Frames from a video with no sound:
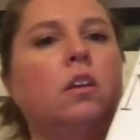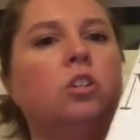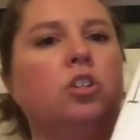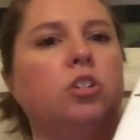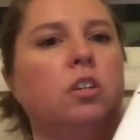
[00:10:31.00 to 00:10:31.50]

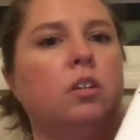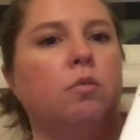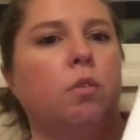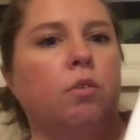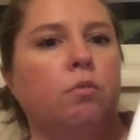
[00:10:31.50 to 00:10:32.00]
she
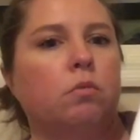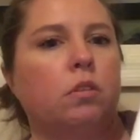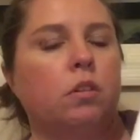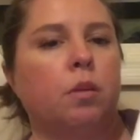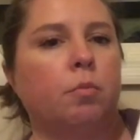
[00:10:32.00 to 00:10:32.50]
wrote
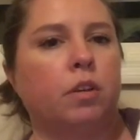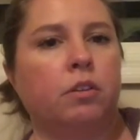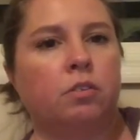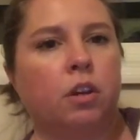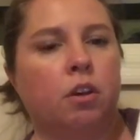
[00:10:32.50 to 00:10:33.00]
a couple
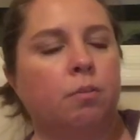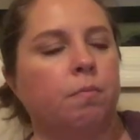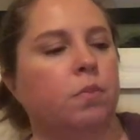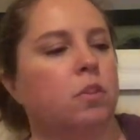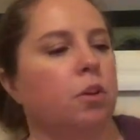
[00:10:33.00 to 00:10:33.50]
years ago.
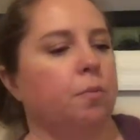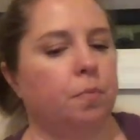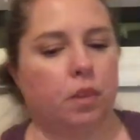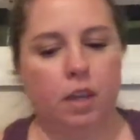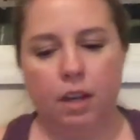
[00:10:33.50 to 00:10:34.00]
So
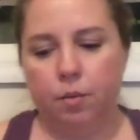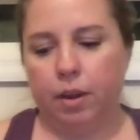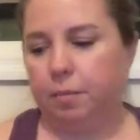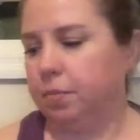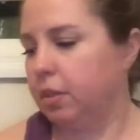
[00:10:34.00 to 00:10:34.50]

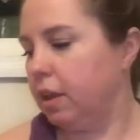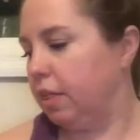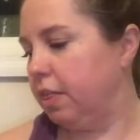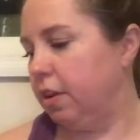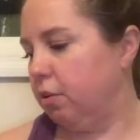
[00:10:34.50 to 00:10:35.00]
anyway,
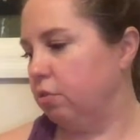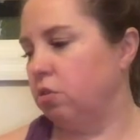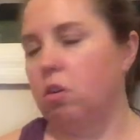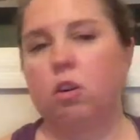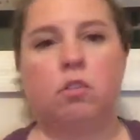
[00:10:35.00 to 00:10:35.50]
those
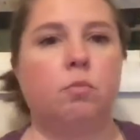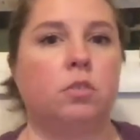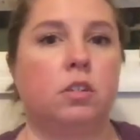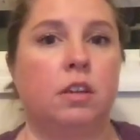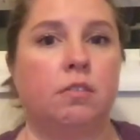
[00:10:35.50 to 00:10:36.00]
are all the
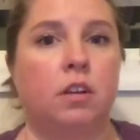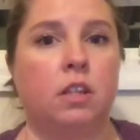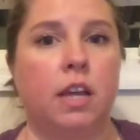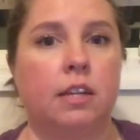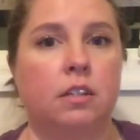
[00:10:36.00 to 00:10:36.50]
books I've
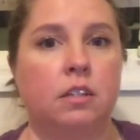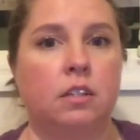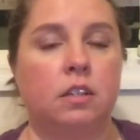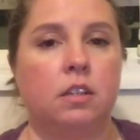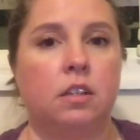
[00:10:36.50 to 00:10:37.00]

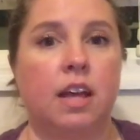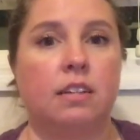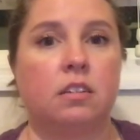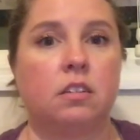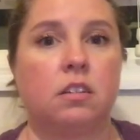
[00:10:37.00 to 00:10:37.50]
collected in the
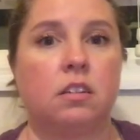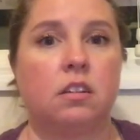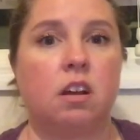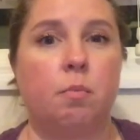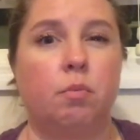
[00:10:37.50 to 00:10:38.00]
last
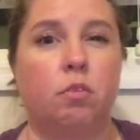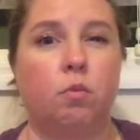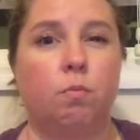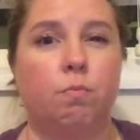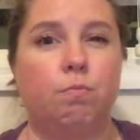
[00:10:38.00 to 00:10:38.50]
couple
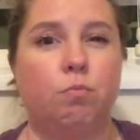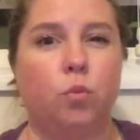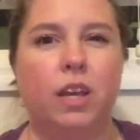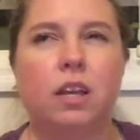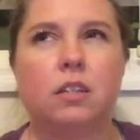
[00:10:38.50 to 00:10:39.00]
of
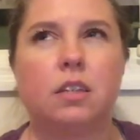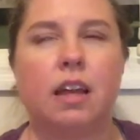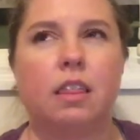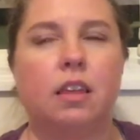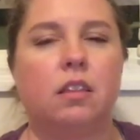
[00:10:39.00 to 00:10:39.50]
weeks. I
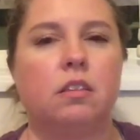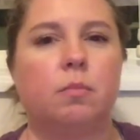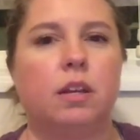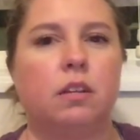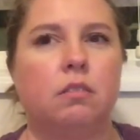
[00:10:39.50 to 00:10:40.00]
think this
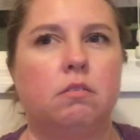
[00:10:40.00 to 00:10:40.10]
might